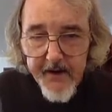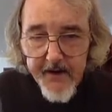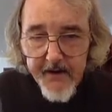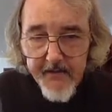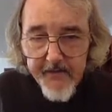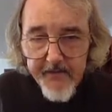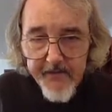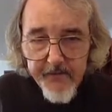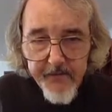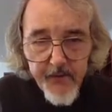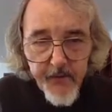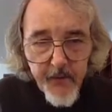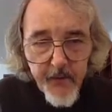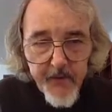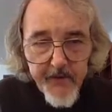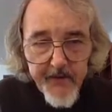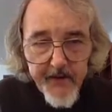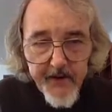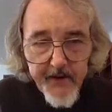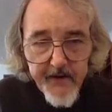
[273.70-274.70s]
head
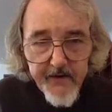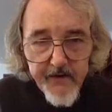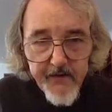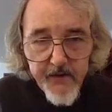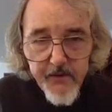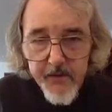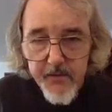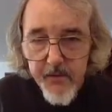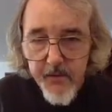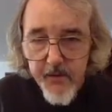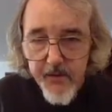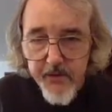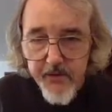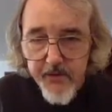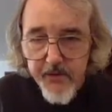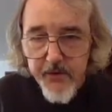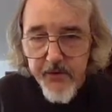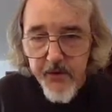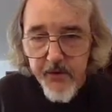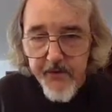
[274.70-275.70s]
toward that dune,
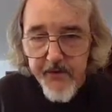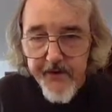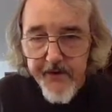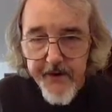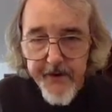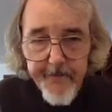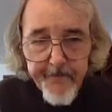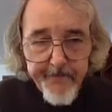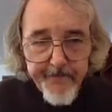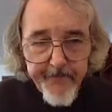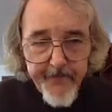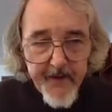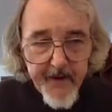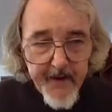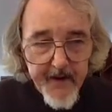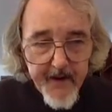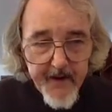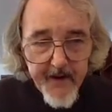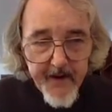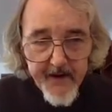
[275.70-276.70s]
dune over there.
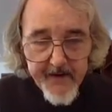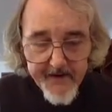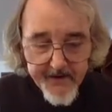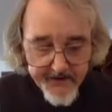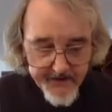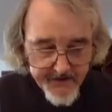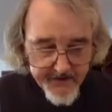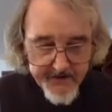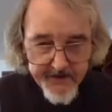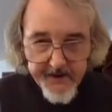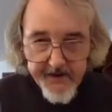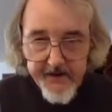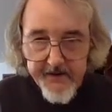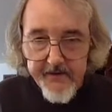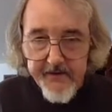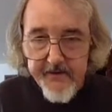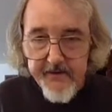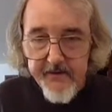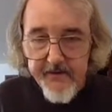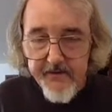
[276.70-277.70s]
And that should
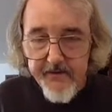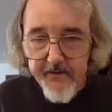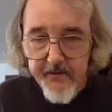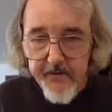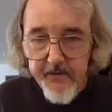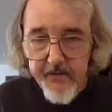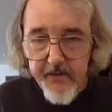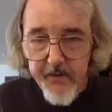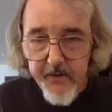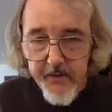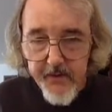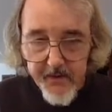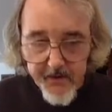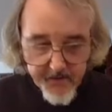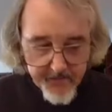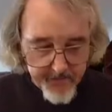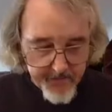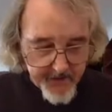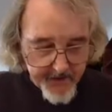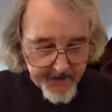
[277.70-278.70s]
take us sort of where
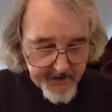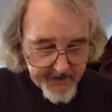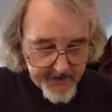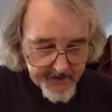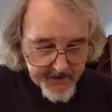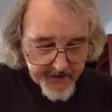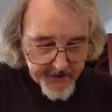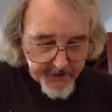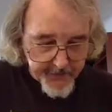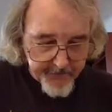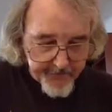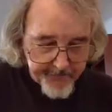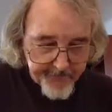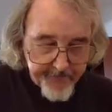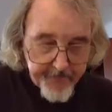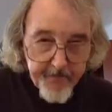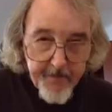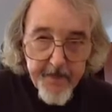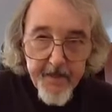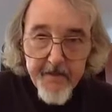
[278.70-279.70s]
we're planning to go.
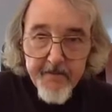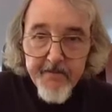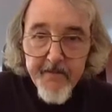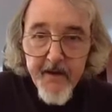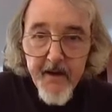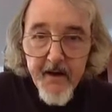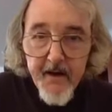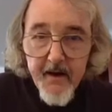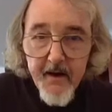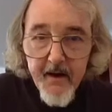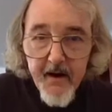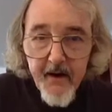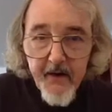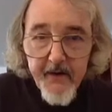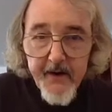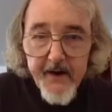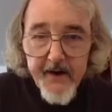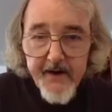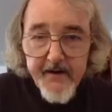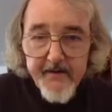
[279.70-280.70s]

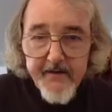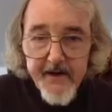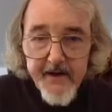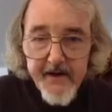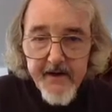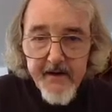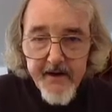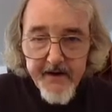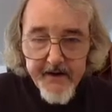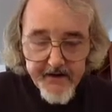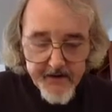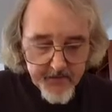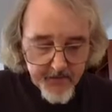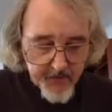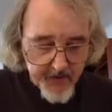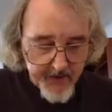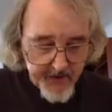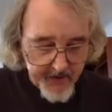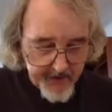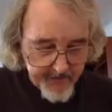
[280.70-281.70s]
Okay, it's nine o'clock in
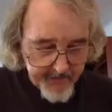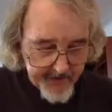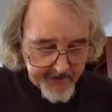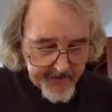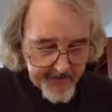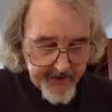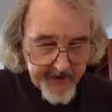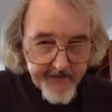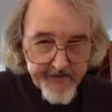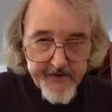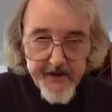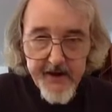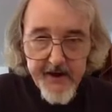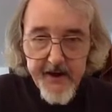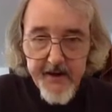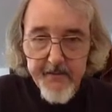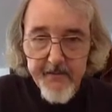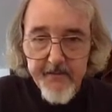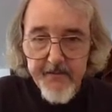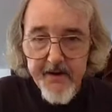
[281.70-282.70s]
the morning, Minecraft
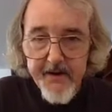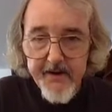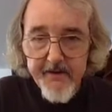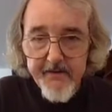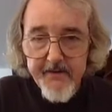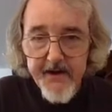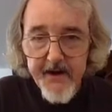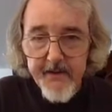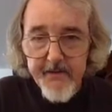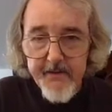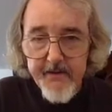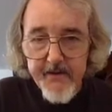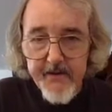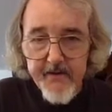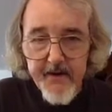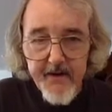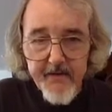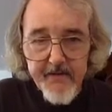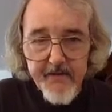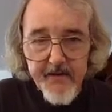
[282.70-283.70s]
time. Plenty of time
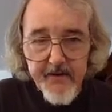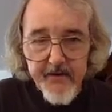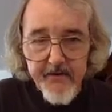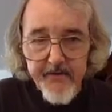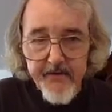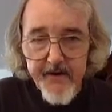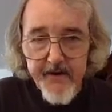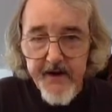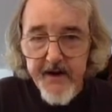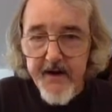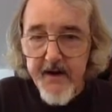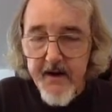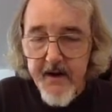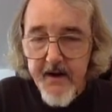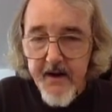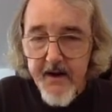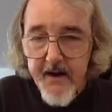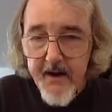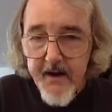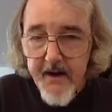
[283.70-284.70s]
to have a little
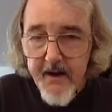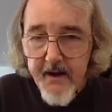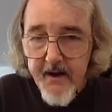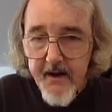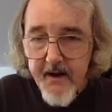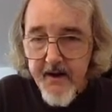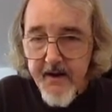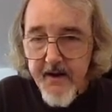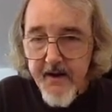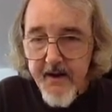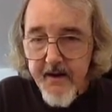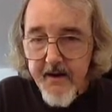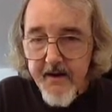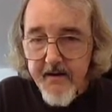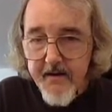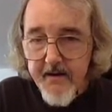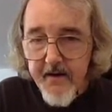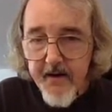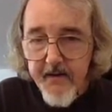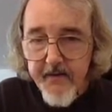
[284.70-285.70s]
fun.
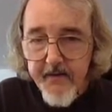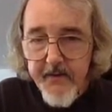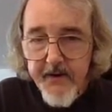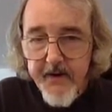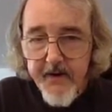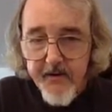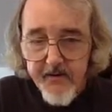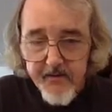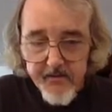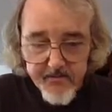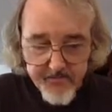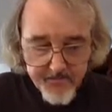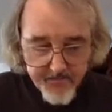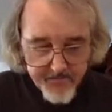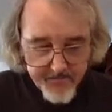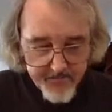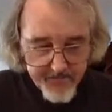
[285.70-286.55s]
And off we go.